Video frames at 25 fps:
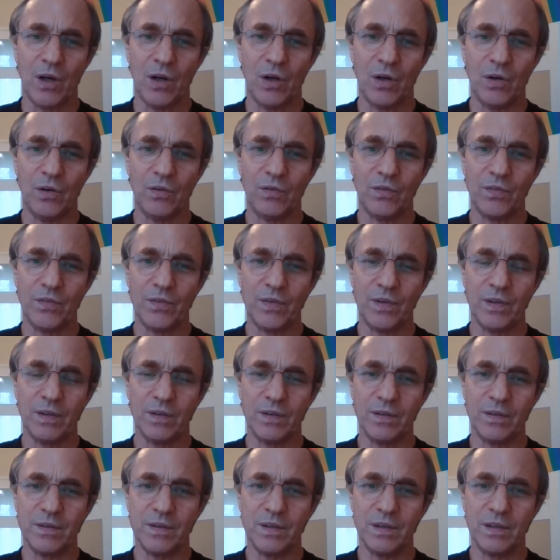of
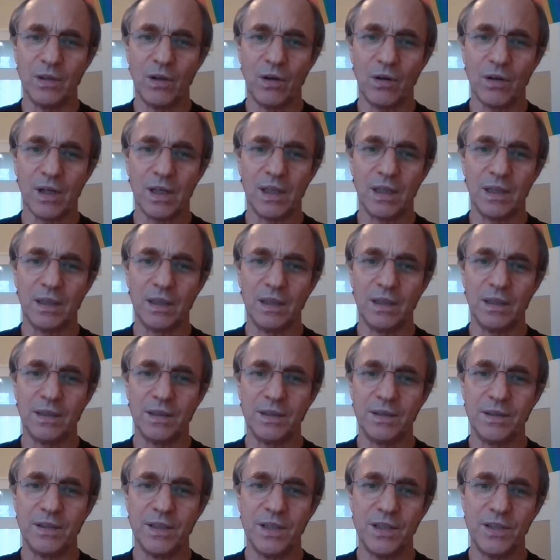the local
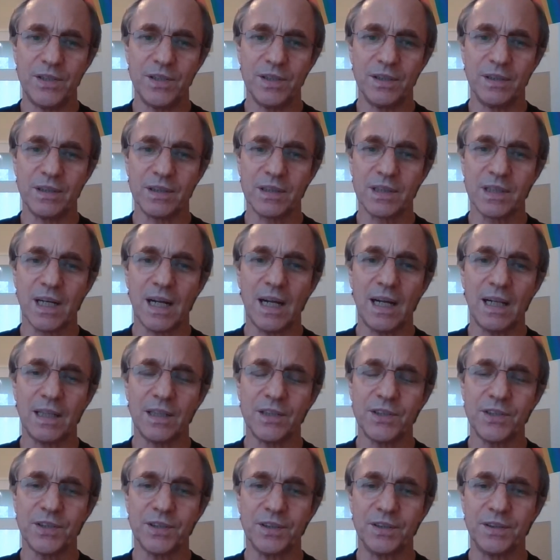indigenous
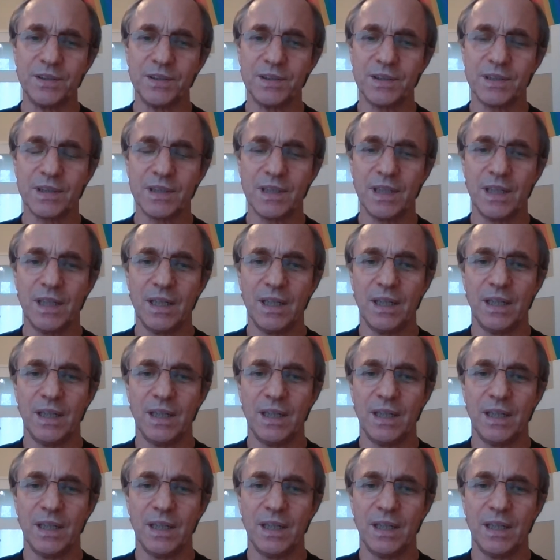cultures